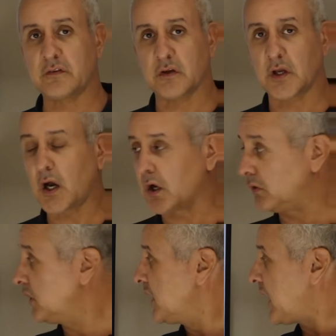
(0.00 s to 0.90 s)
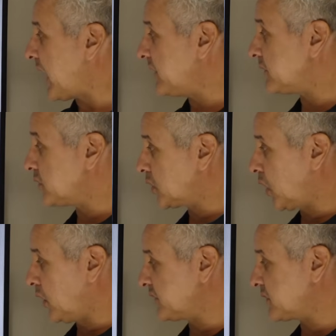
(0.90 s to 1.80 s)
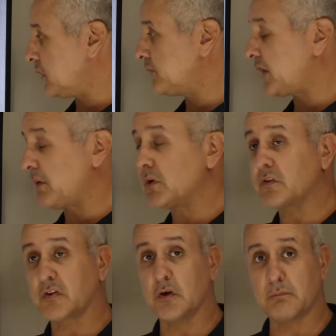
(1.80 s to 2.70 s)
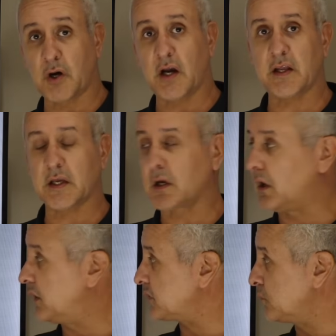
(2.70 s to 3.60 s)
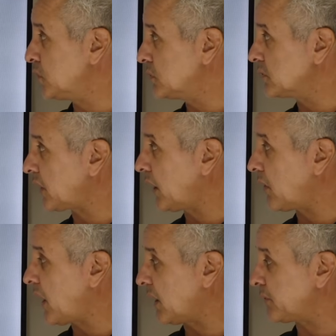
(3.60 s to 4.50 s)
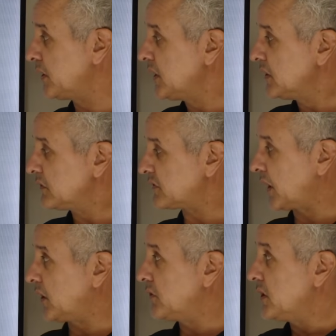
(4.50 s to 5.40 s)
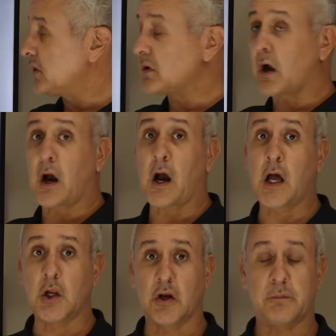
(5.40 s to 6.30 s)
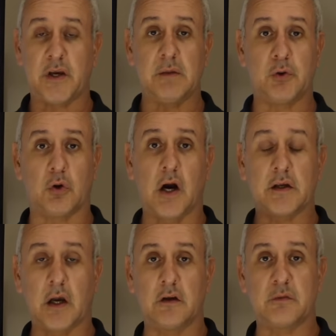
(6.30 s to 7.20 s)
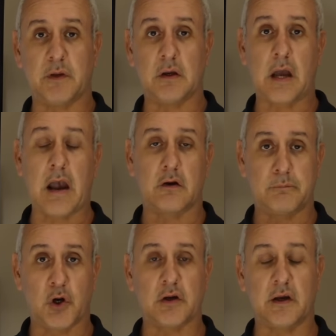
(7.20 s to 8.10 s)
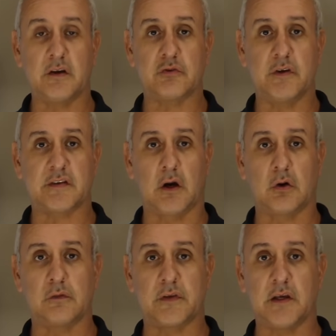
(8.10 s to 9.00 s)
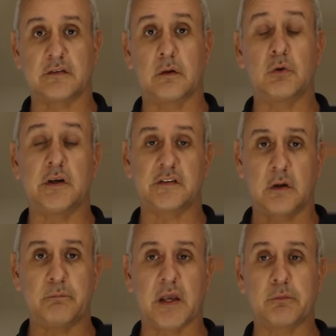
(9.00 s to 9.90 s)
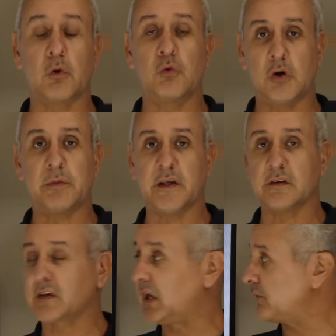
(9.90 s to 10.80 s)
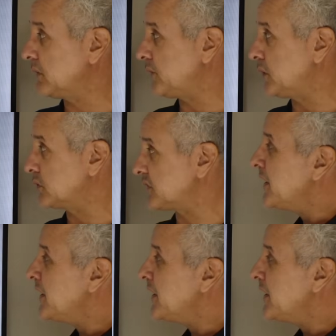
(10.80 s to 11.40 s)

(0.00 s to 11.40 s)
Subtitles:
to go, and the cost of them to buy their cars will go up. So a lot of people are going to be out of pocket as a result of this, whereas some people will be saving fuel.